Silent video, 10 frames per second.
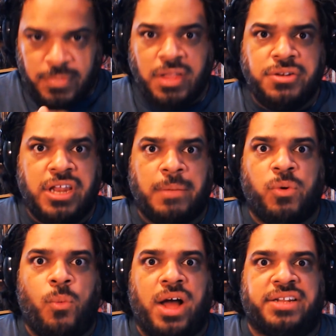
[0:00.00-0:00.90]
Number
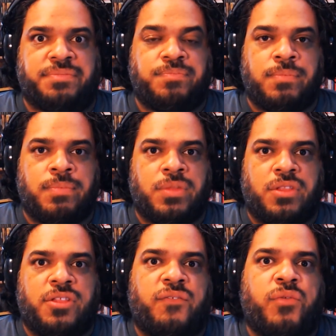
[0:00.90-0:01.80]
one,
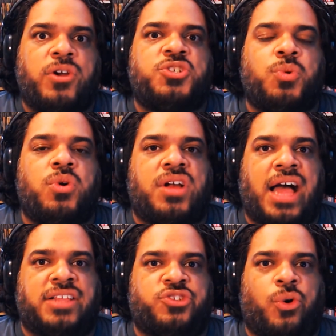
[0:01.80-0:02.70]
the Virtual
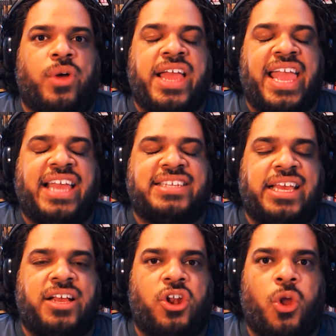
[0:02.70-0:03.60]
Console is
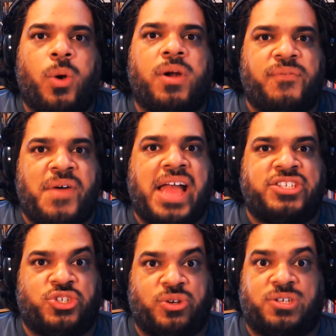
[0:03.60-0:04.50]
a
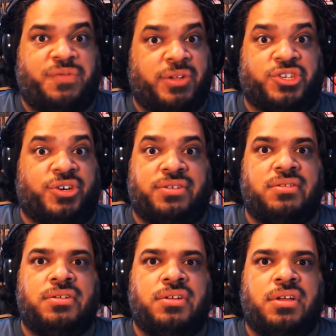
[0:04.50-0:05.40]
glorified search filter.
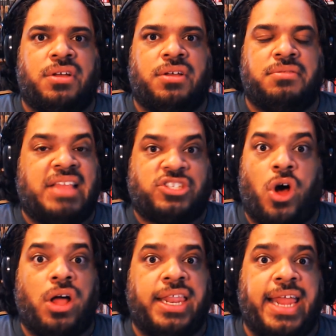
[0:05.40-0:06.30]
That's
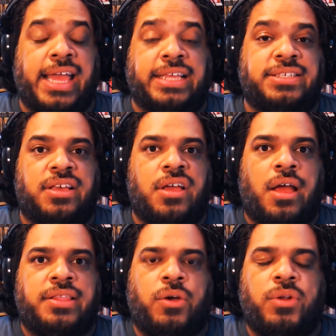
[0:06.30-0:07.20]
all it is.
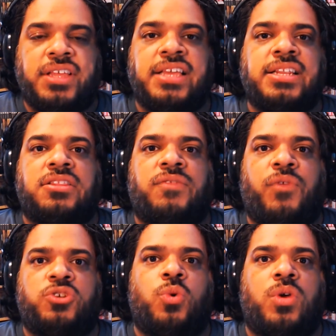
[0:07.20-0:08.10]
The only thing that the
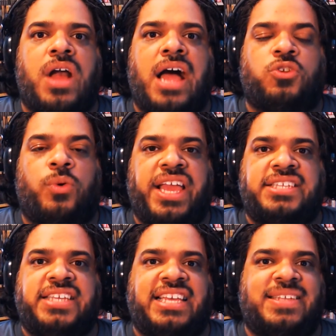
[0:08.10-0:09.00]
Virtual Console
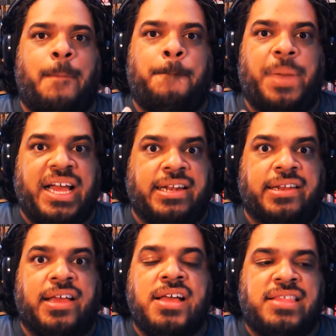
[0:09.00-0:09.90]
is a
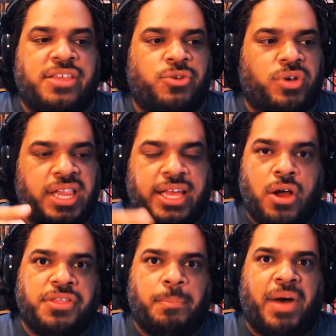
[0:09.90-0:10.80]
button that you click
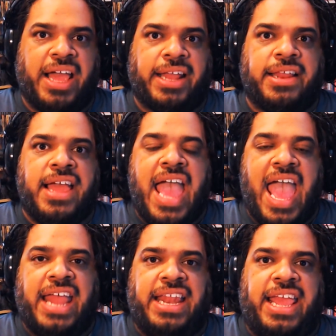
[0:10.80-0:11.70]
on the button
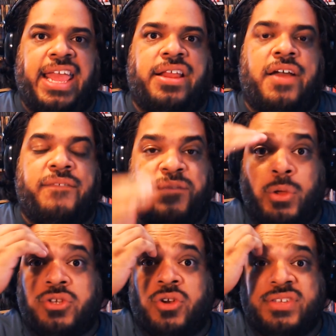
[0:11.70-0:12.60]
and it
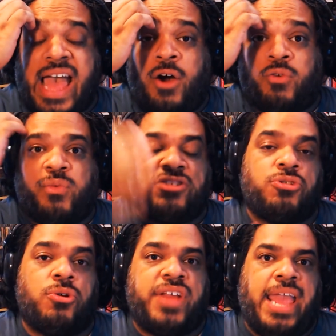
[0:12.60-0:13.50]
filters out
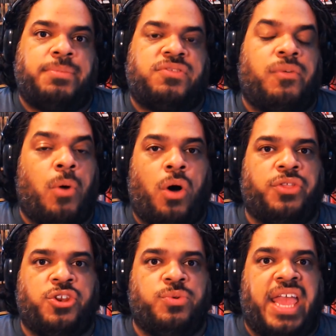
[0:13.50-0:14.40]
retro games from all
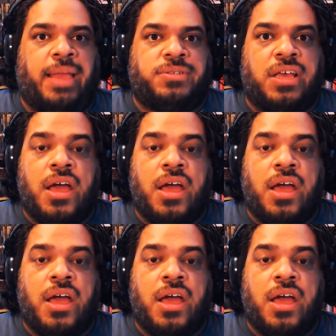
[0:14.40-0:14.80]
the new games.